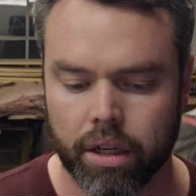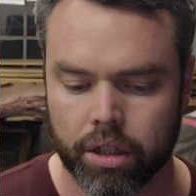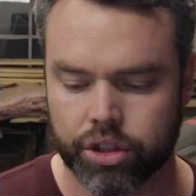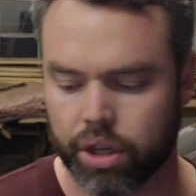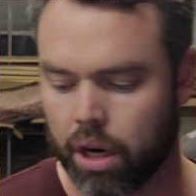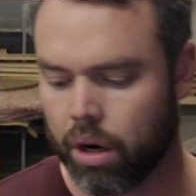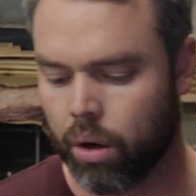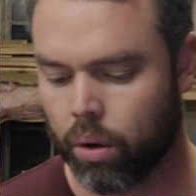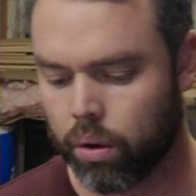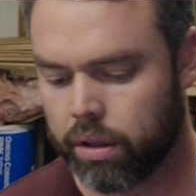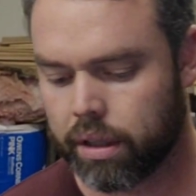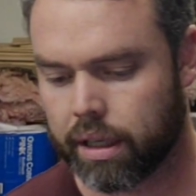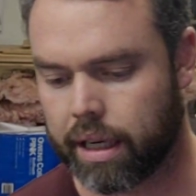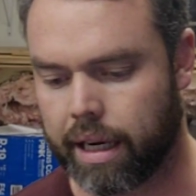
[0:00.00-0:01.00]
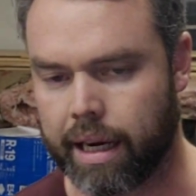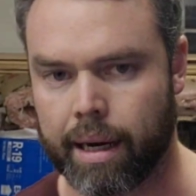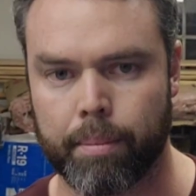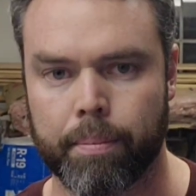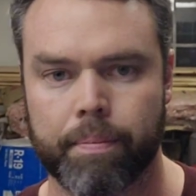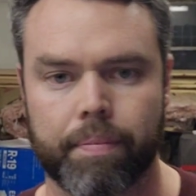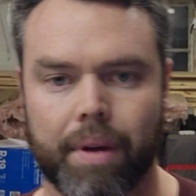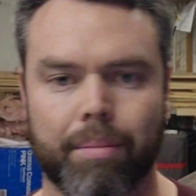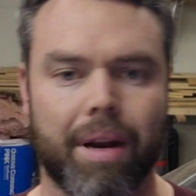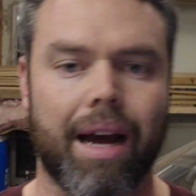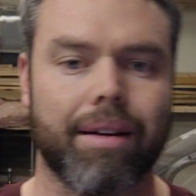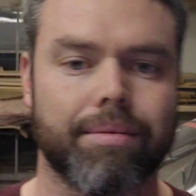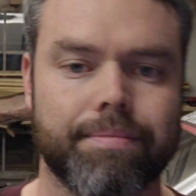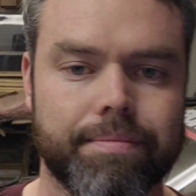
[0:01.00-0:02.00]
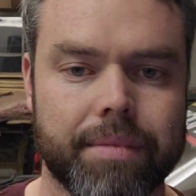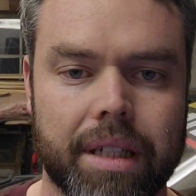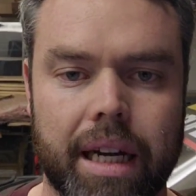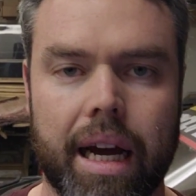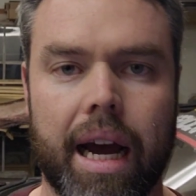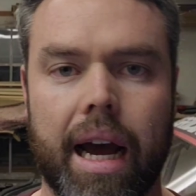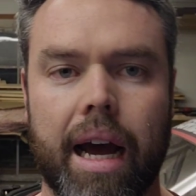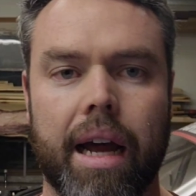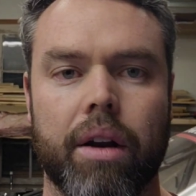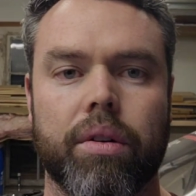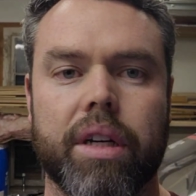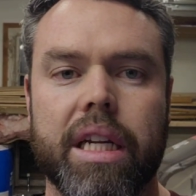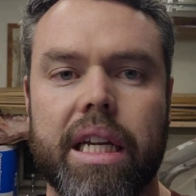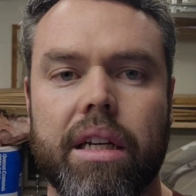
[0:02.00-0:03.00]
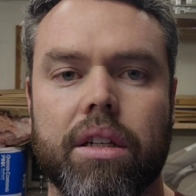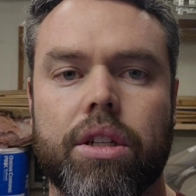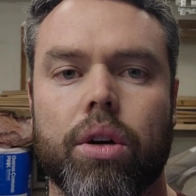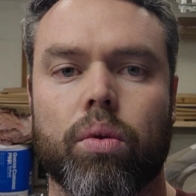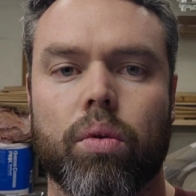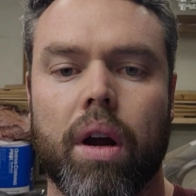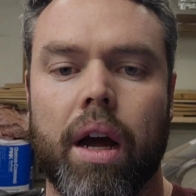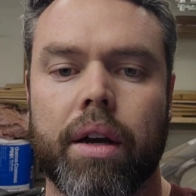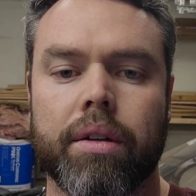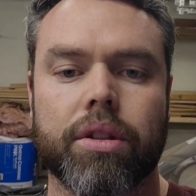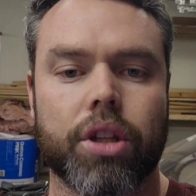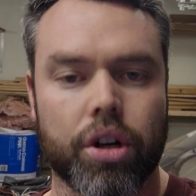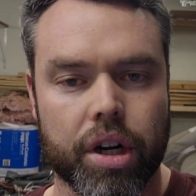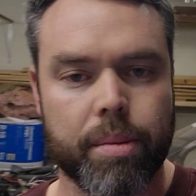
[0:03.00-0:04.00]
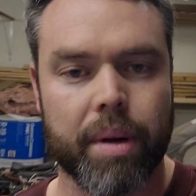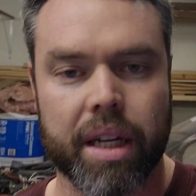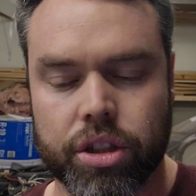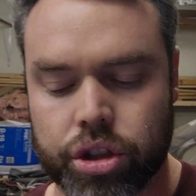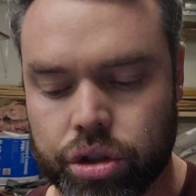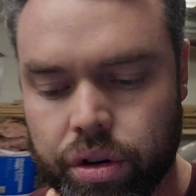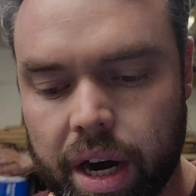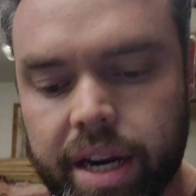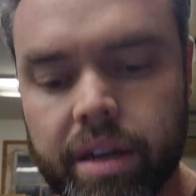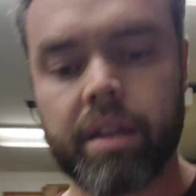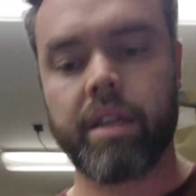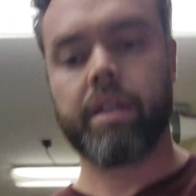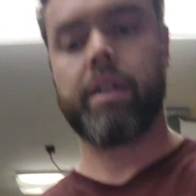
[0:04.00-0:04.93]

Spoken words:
So I don't need to run 30 minutes straight